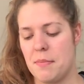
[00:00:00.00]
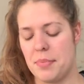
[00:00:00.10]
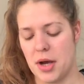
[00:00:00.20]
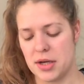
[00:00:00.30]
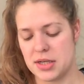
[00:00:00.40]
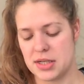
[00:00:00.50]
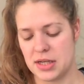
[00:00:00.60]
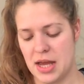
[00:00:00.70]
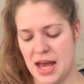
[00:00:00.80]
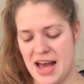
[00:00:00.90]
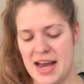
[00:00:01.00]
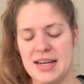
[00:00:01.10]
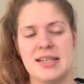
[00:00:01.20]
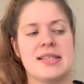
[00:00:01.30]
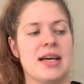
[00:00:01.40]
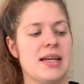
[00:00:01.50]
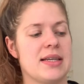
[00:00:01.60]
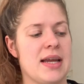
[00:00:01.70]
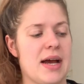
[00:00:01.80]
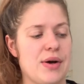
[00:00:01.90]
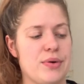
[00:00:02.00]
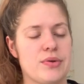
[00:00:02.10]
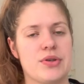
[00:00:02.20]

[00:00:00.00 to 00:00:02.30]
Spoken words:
But I decided now